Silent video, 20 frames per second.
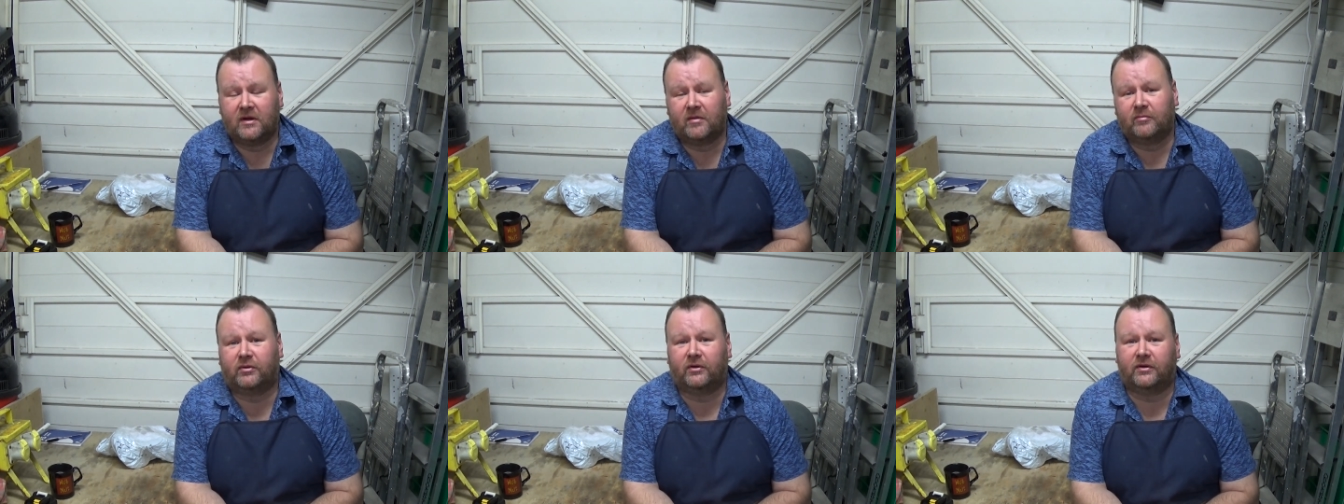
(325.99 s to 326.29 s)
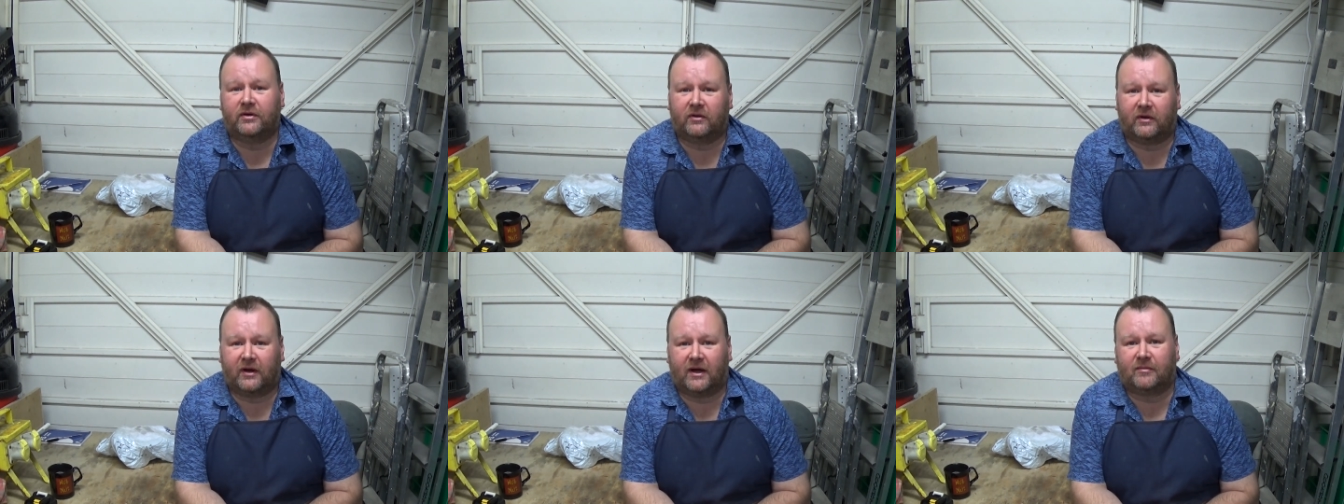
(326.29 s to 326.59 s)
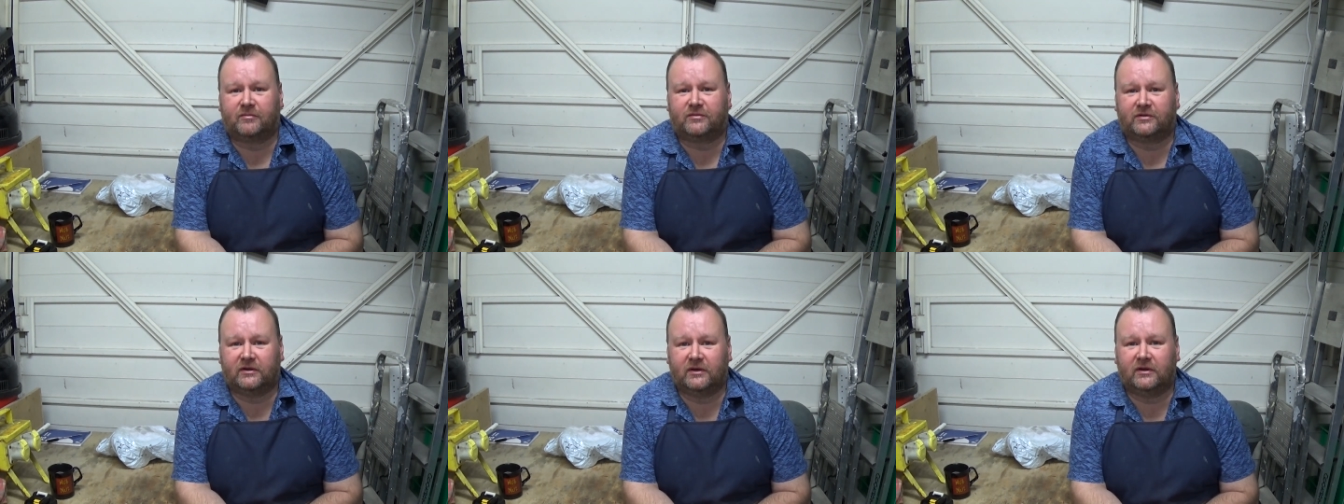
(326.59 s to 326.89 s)
but not
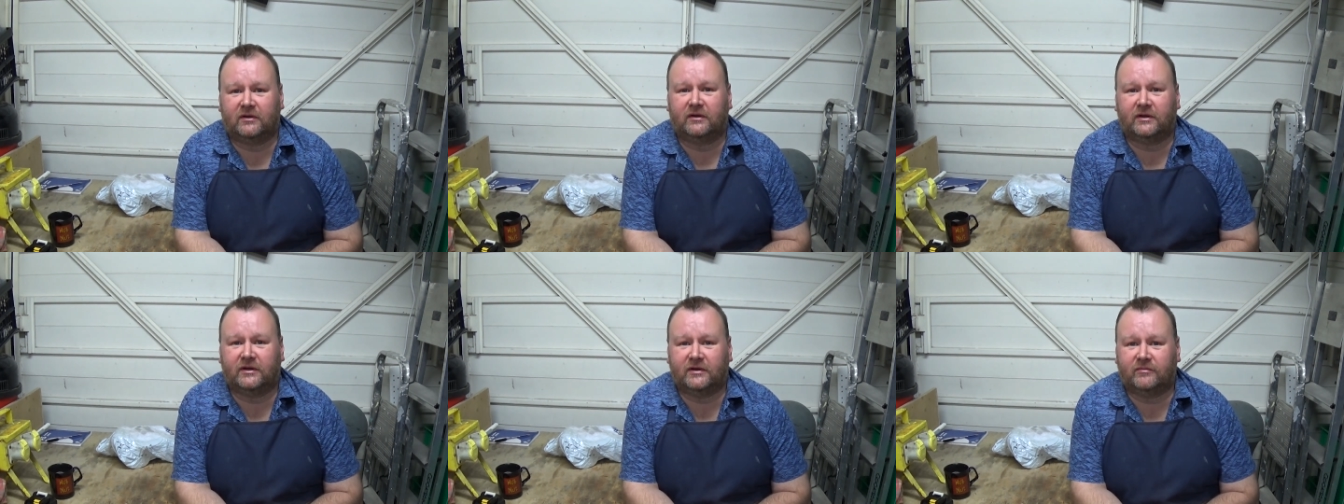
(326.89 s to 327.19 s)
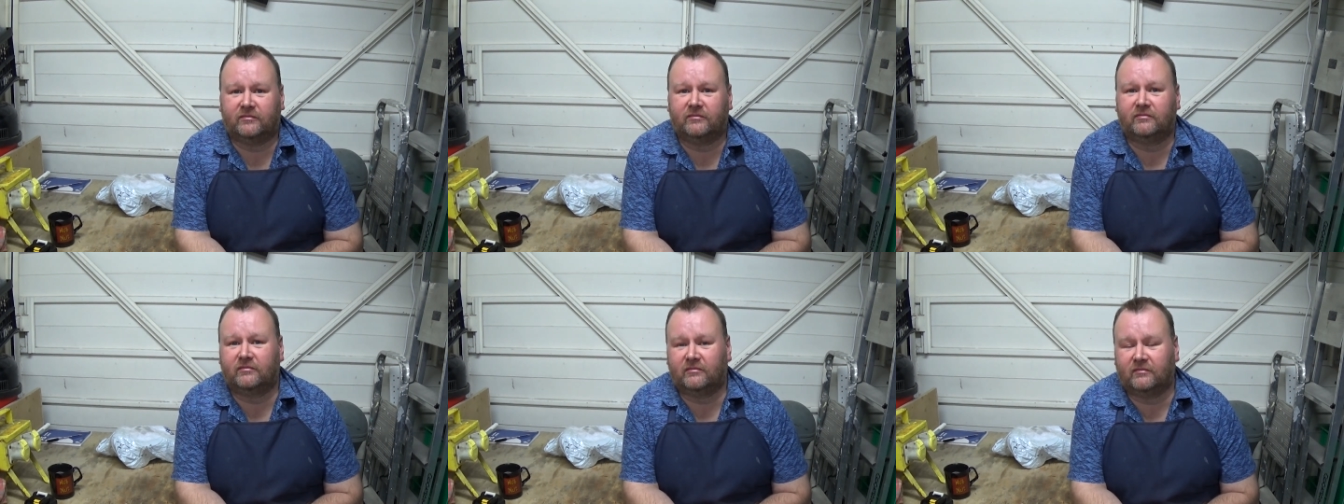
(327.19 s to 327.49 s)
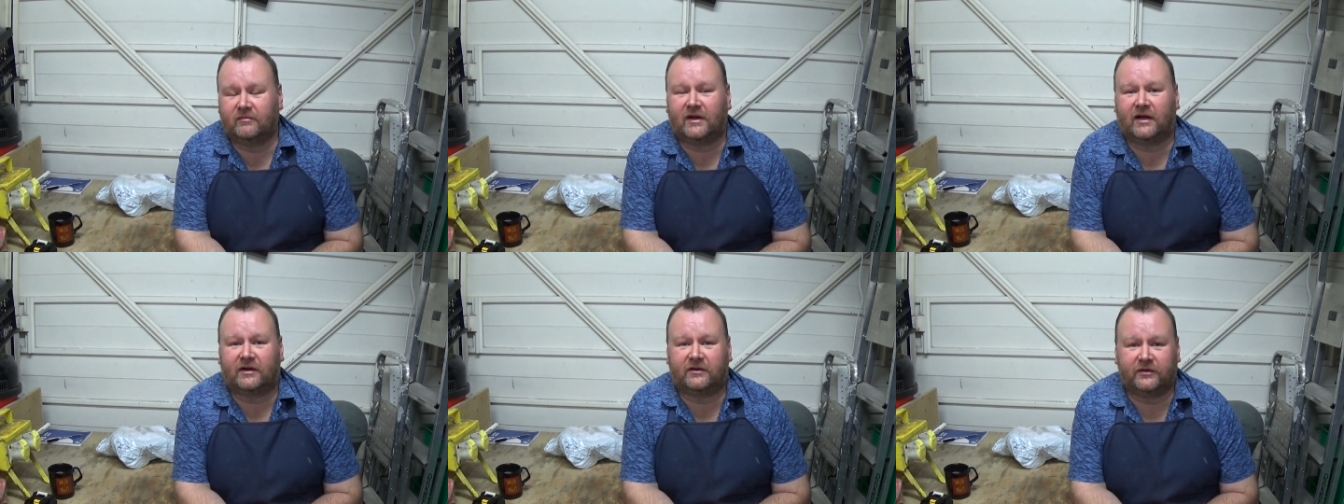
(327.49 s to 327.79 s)
absolutely
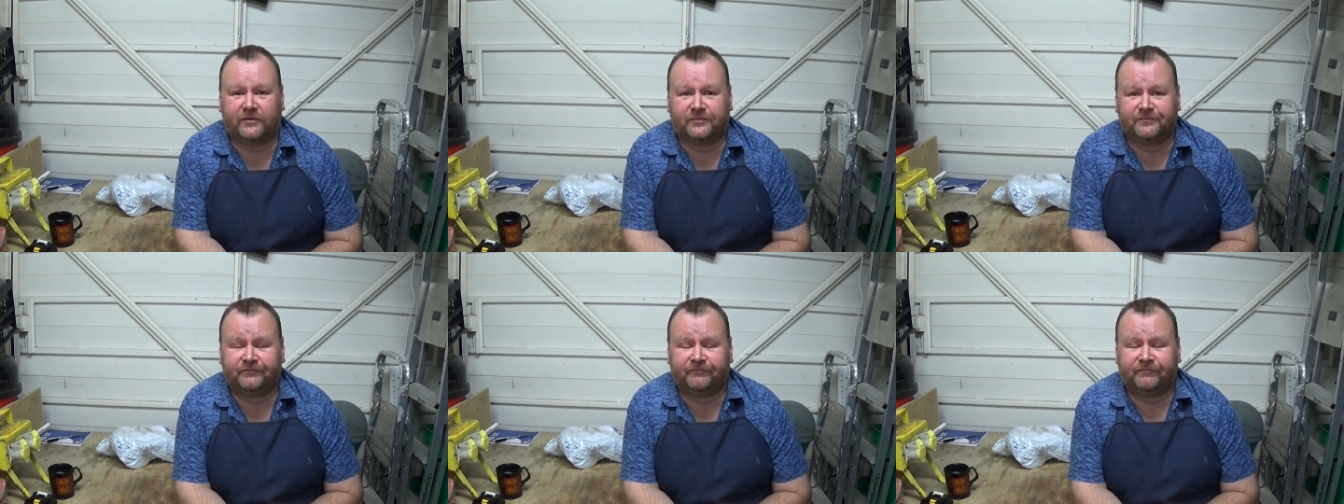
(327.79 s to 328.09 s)
knackered.